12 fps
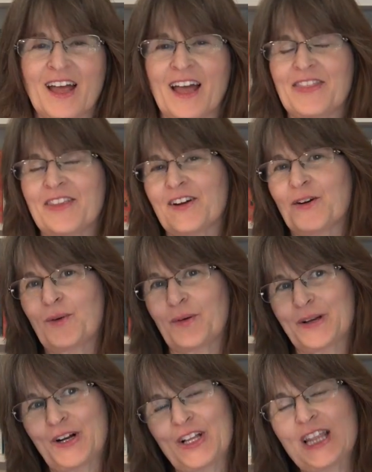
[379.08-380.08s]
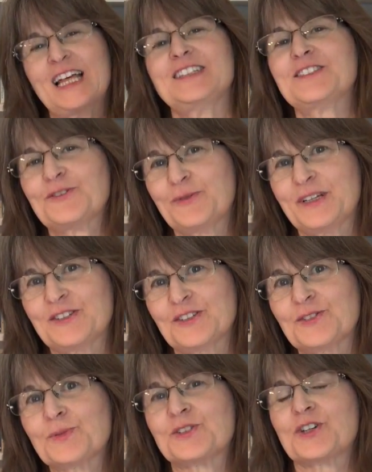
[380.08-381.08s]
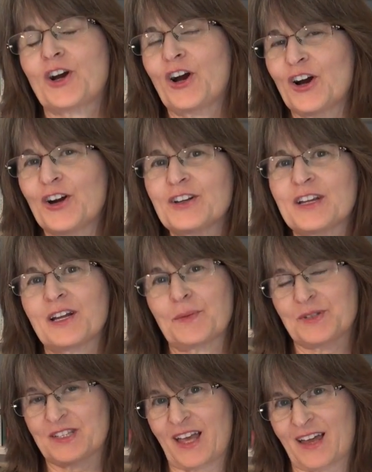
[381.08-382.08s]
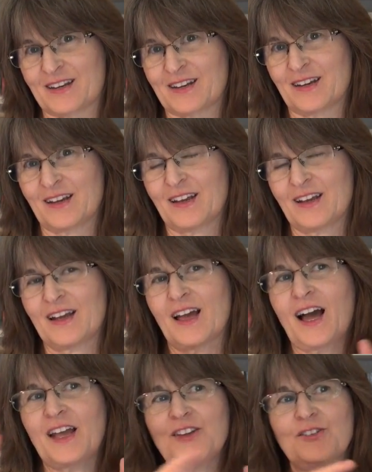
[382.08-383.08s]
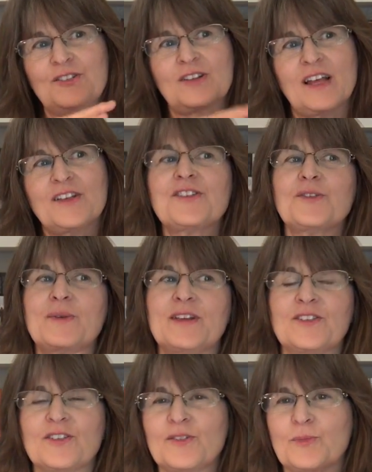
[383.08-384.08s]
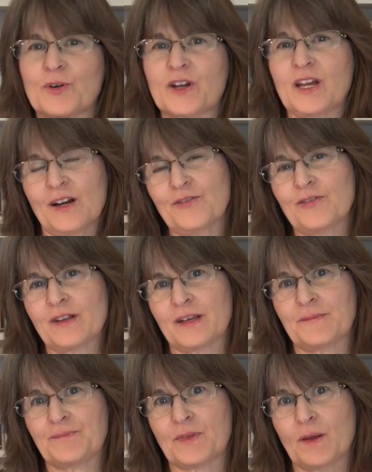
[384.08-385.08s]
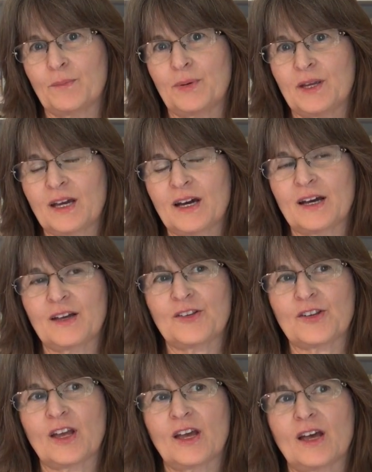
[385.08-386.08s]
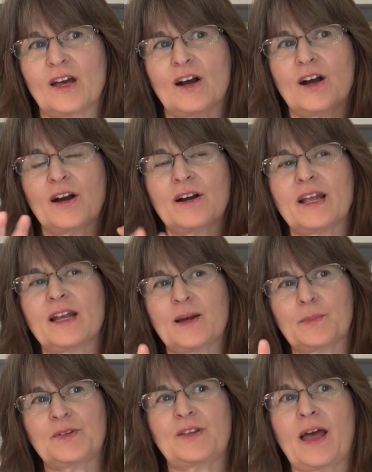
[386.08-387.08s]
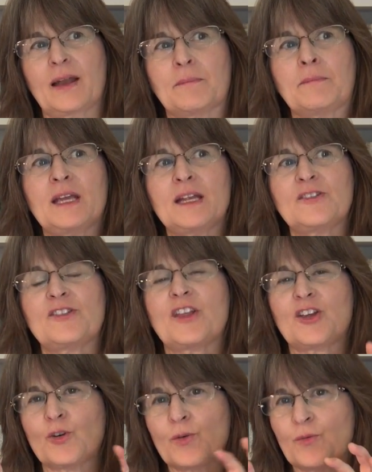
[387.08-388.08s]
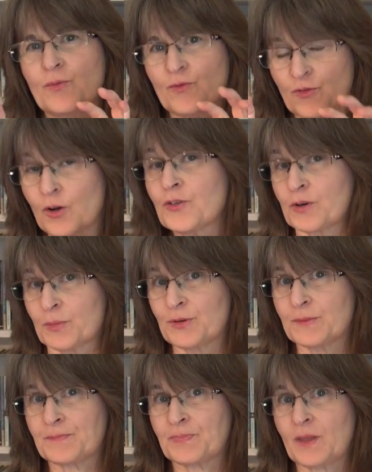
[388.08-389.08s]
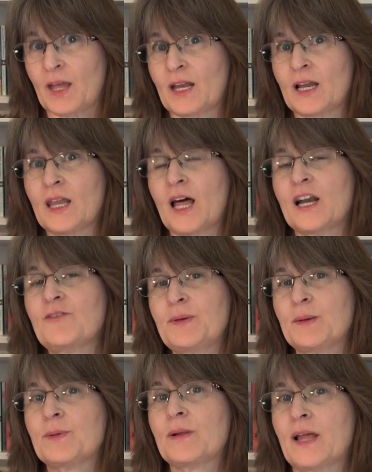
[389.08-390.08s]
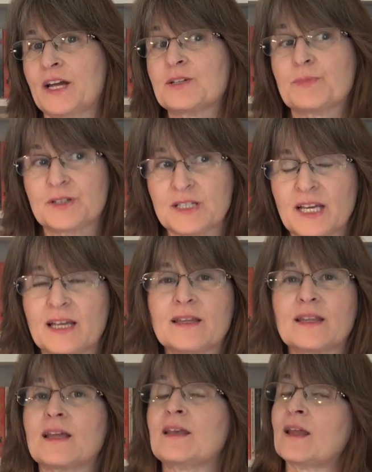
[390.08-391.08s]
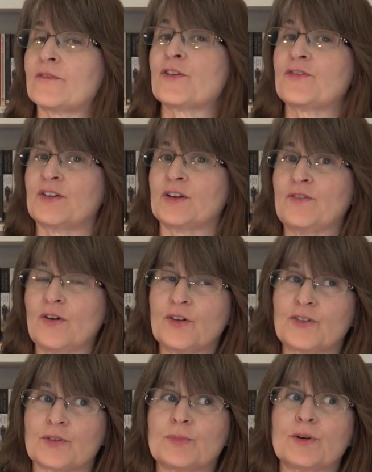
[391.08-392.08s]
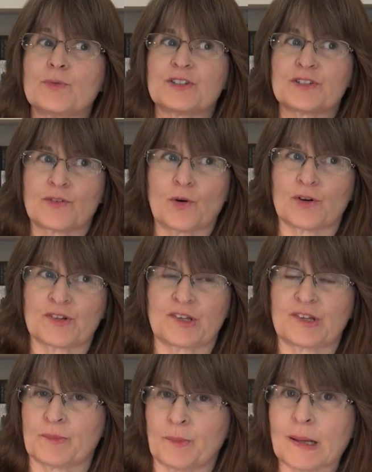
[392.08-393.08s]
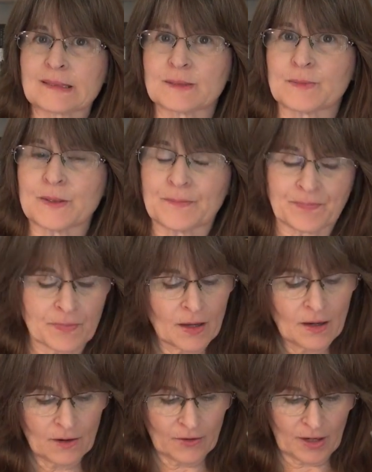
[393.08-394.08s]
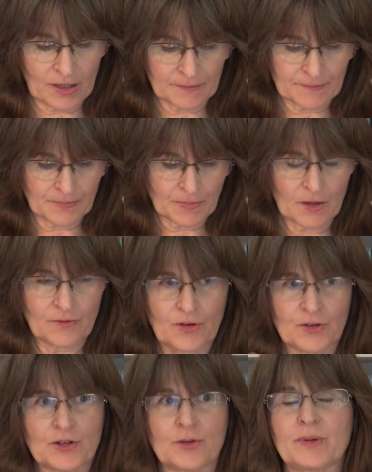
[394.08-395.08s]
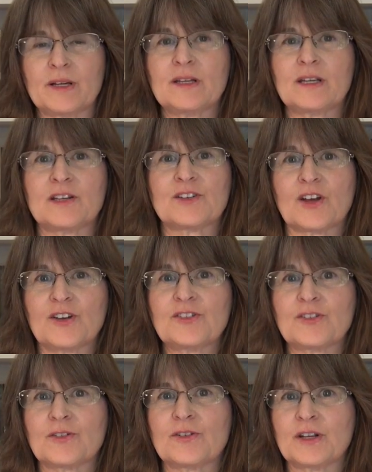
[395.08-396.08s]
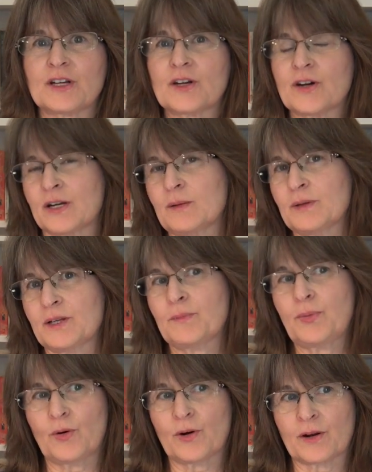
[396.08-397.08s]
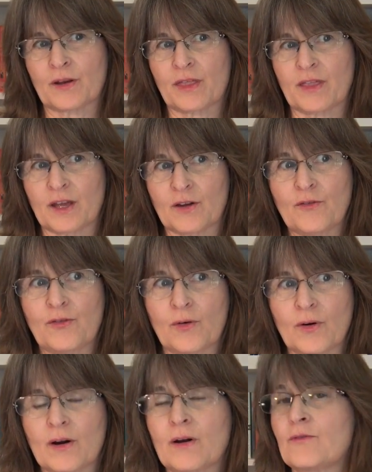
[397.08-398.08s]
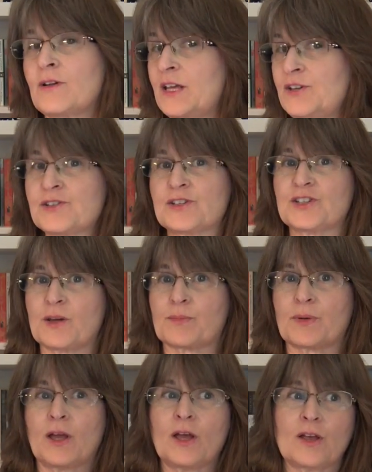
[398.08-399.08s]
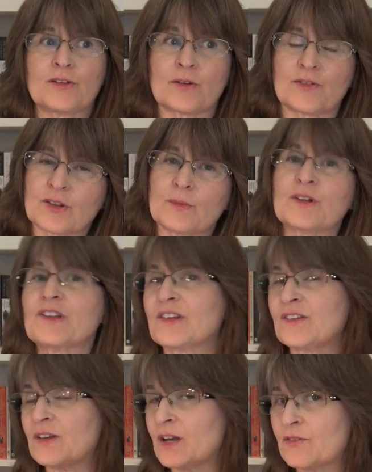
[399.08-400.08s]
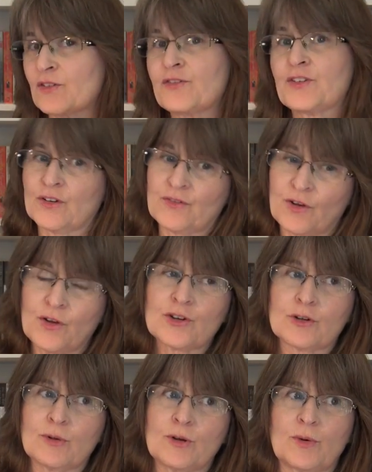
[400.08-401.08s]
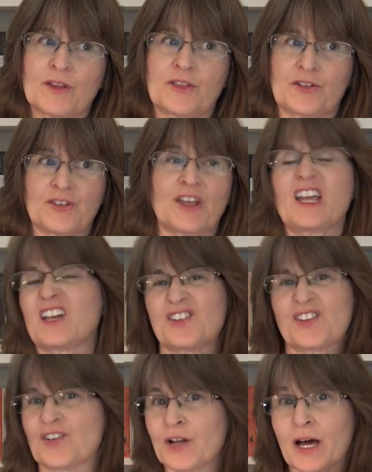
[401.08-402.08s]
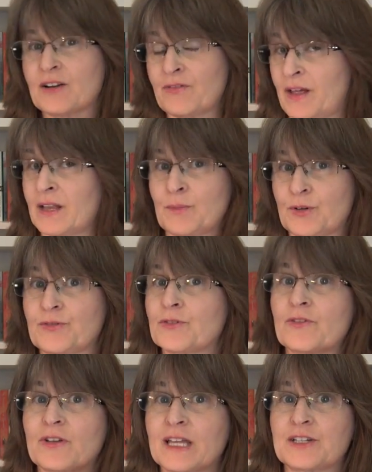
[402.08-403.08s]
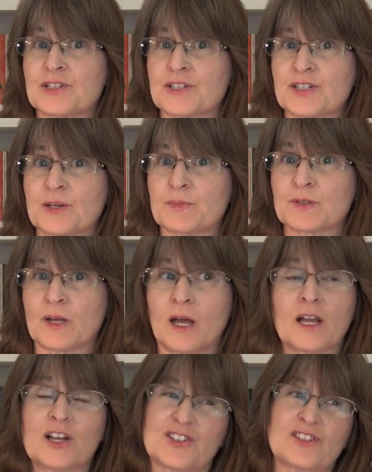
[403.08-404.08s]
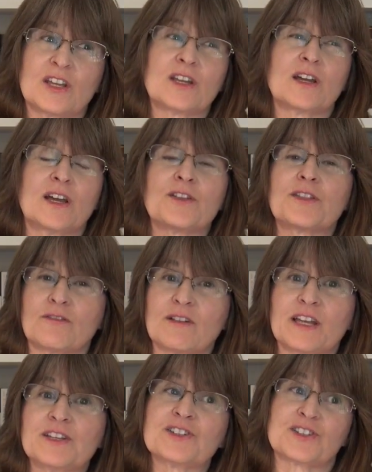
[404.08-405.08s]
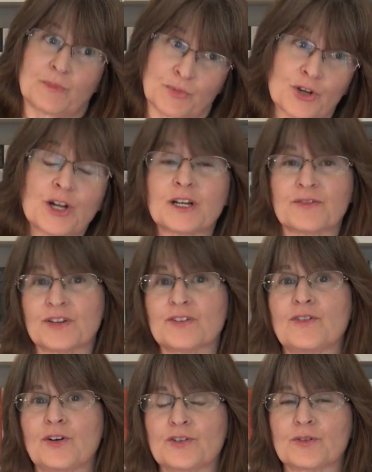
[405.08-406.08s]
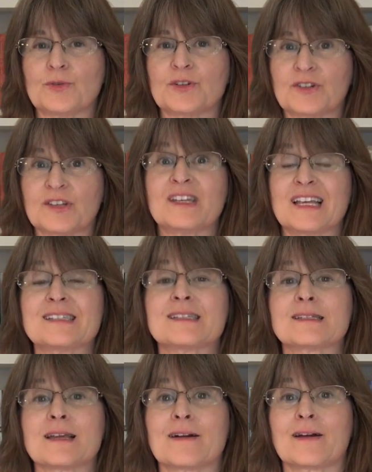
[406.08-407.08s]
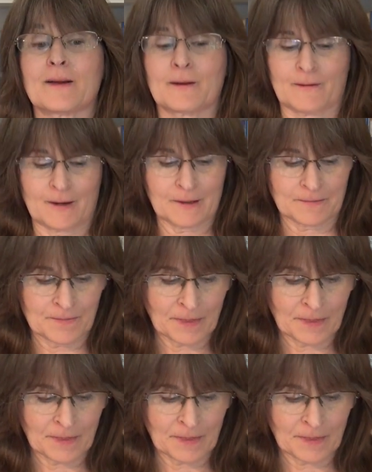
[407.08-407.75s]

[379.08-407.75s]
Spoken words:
And there are what we call lesser weasels, which are hurt and upset. I use lesser weasels more carefully because hurt and upset means that you're vulnerable. And a lot of people like to pretend that they never feel vulnerable, which of course is impossible, right? Vulnerability is also an incredibly important thing for relationship. So if someone says they never feel vulnerable, what they're saying is they're not available for relationships. Because in a healthy relationship, you're going to feel vulnerable. It's necessary, right?